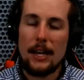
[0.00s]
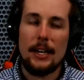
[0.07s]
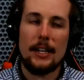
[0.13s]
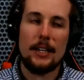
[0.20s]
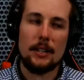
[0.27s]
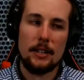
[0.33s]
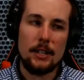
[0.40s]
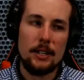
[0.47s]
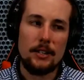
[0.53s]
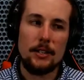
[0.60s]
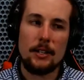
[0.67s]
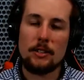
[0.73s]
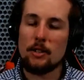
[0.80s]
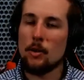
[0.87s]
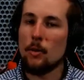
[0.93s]
it leads
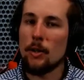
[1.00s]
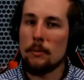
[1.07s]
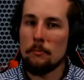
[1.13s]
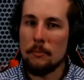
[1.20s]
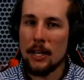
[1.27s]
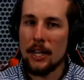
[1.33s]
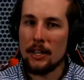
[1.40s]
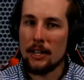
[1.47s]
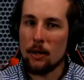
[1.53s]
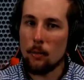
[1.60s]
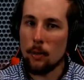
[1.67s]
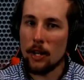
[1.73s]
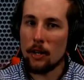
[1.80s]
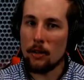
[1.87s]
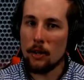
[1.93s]
us to admit that
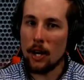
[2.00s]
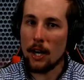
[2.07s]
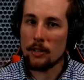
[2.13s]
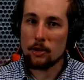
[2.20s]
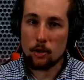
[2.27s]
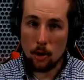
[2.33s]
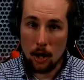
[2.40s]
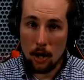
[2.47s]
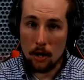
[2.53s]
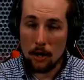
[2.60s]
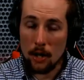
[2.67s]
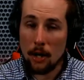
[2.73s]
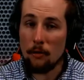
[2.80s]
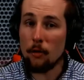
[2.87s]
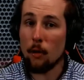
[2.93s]
we are not strong
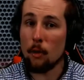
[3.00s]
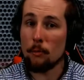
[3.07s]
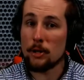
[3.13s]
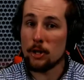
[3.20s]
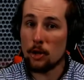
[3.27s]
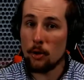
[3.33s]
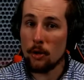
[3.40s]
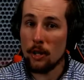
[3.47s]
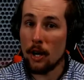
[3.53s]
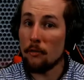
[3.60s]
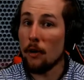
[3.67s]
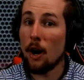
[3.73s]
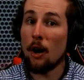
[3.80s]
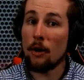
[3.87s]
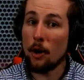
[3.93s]
enough or mature enough
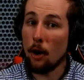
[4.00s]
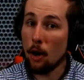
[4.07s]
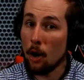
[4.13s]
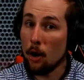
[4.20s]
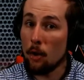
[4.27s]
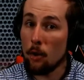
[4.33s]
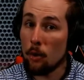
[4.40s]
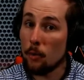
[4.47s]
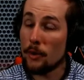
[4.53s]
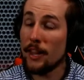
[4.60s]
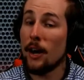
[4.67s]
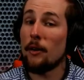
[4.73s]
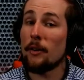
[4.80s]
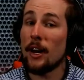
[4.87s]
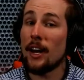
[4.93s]
on our own
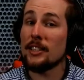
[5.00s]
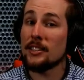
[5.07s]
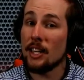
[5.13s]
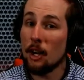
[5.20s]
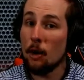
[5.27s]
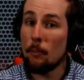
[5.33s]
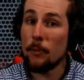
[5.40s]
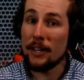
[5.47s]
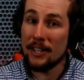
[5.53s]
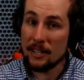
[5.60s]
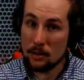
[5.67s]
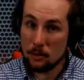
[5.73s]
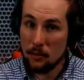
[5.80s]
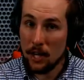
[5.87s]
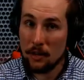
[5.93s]
without God's help and
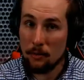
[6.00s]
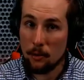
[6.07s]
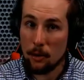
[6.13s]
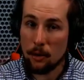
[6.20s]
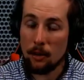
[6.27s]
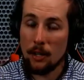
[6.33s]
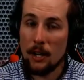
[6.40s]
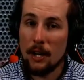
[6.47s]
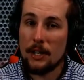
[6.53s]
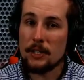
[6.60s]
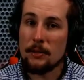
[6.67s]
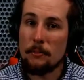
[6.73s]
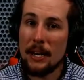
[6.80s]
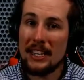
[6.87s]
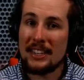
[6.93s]
his favor to
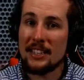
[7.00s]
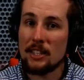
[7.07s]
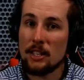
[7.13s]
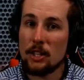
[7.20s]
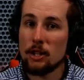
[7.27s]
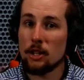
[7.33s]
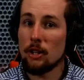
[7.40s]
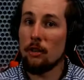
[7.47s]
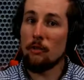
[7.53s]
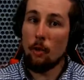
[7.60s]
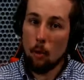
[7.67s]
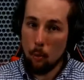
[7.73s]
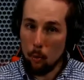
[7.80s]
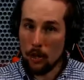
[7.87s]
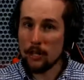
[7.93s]
make the decision of
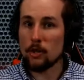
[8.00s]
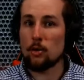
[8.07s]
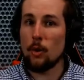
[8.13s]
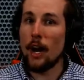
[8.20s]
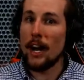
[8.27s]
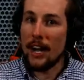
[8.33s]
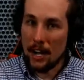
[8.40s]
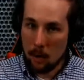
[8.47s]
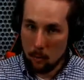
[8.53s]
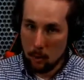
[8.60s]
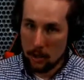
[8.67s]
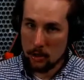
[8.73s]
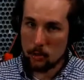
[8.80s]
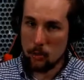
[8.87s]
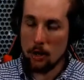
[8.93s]
what is right and what
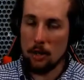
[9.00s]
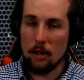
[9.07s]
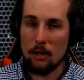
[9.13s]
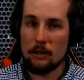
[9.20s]
is wrong.